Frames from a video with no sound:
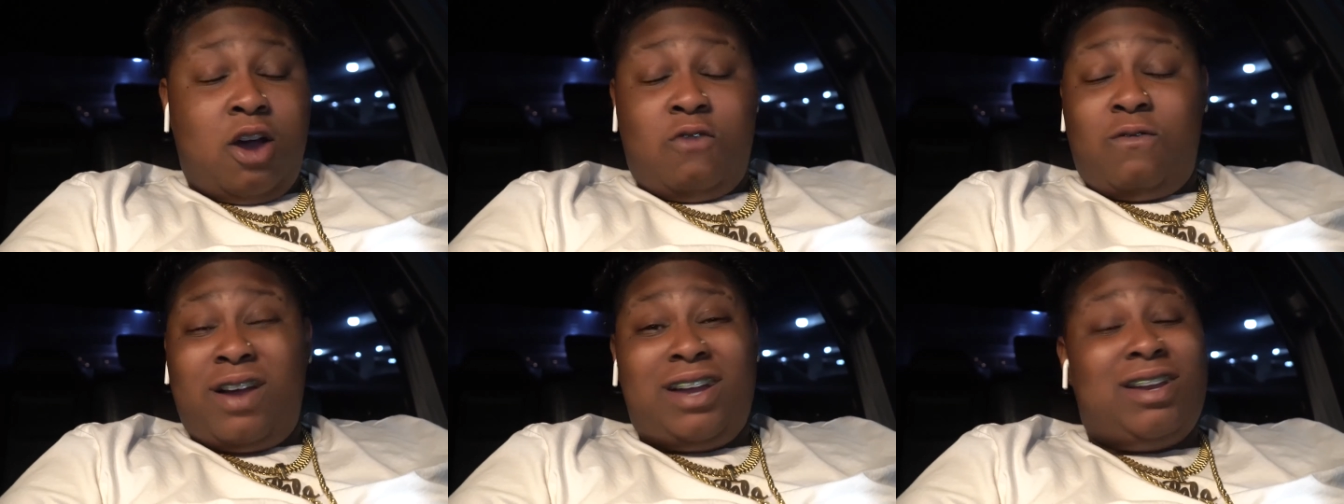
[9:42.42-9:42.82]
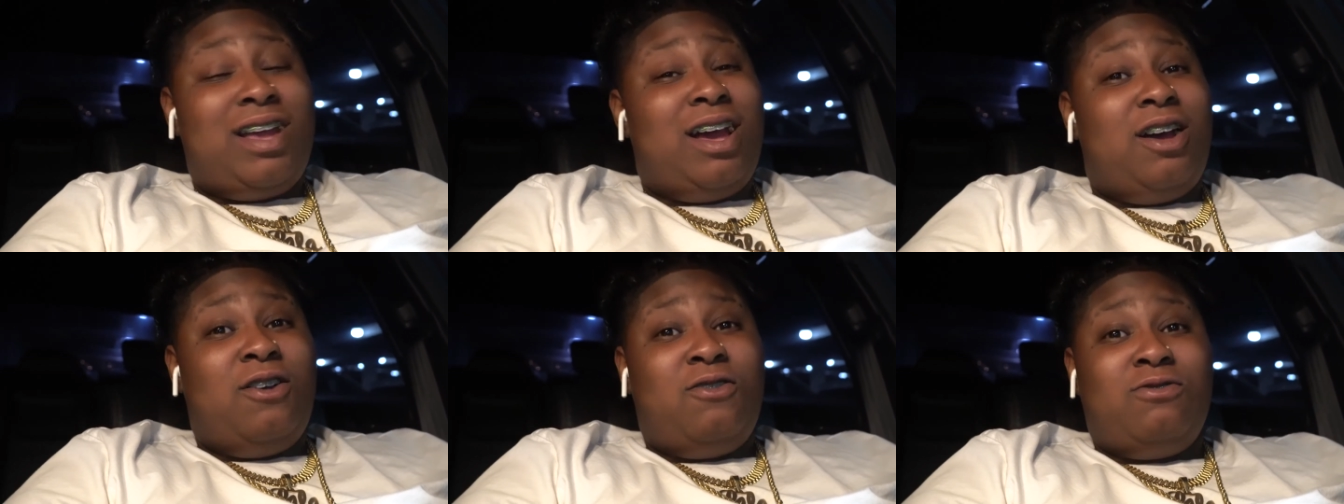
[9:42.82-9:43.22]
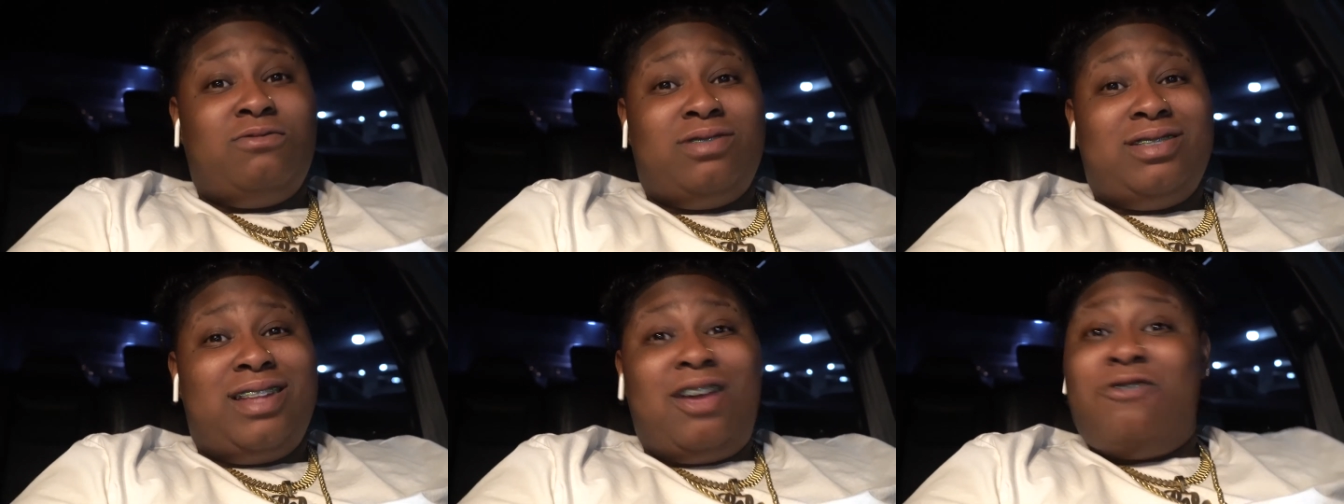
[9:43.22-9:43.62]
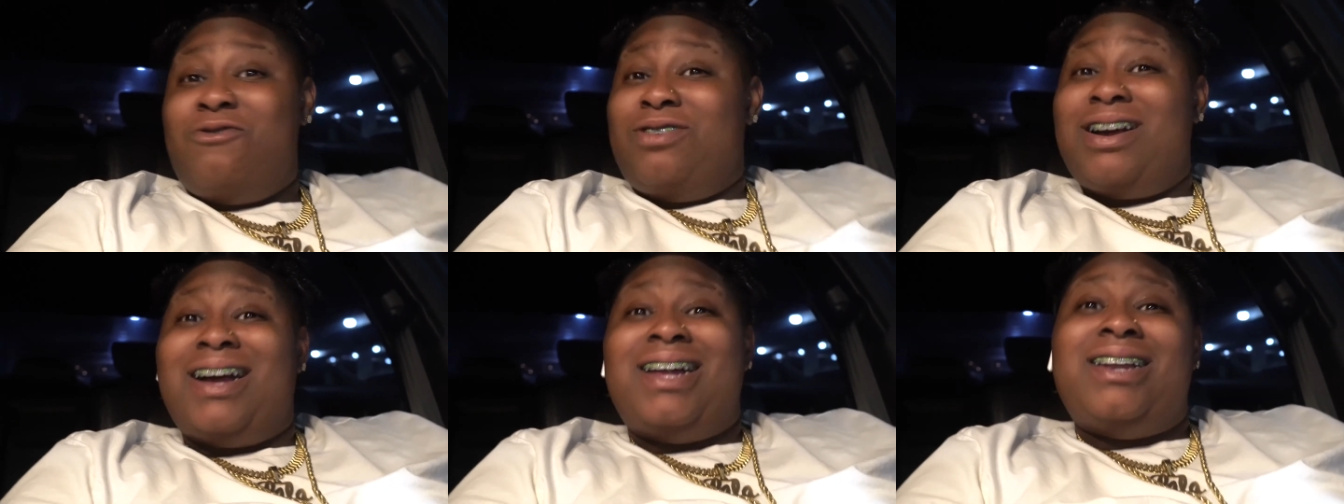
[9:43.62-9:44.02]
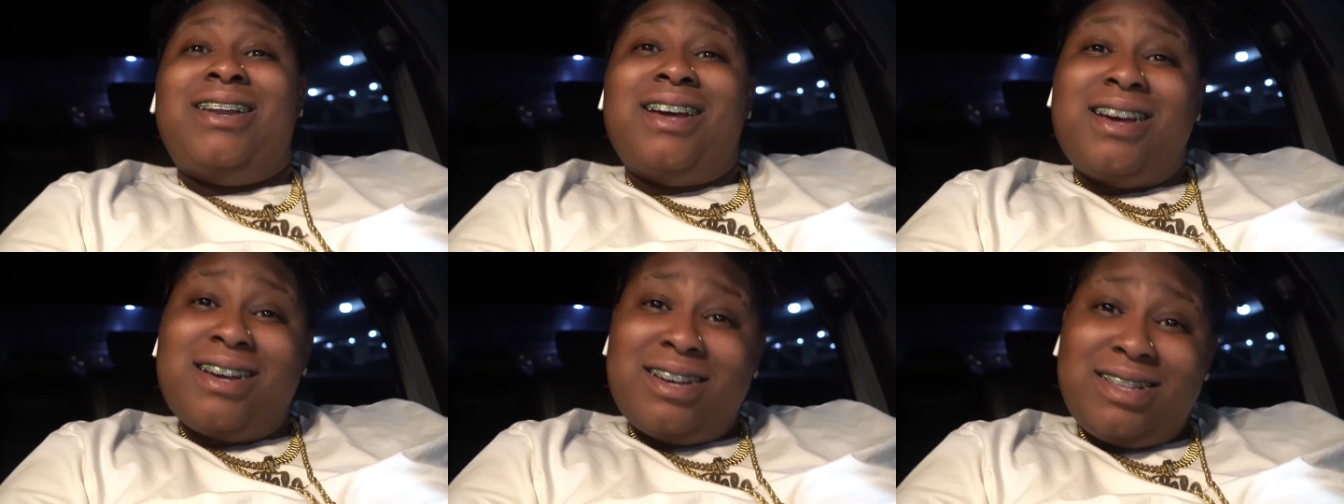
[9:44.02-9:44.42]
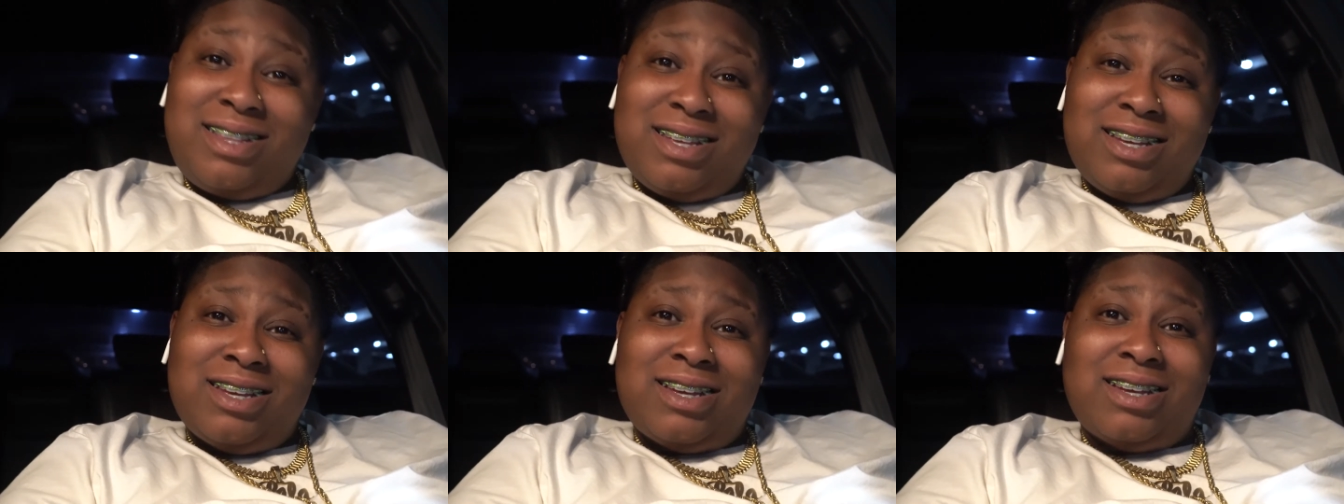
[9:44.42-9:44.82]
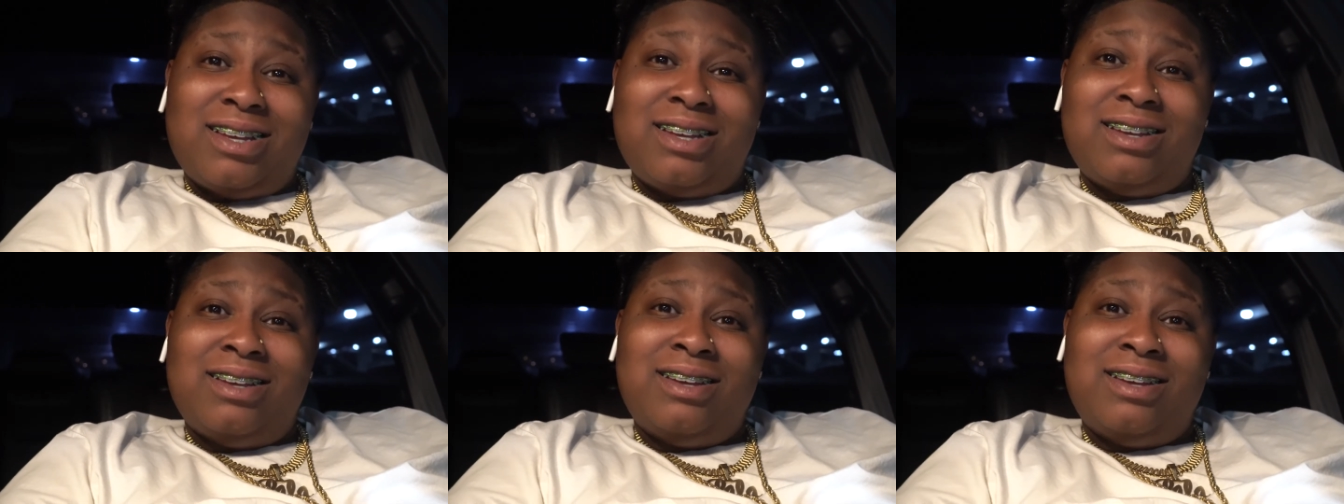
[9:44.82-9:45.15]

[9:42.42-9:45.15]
Right now, they don't got nothing.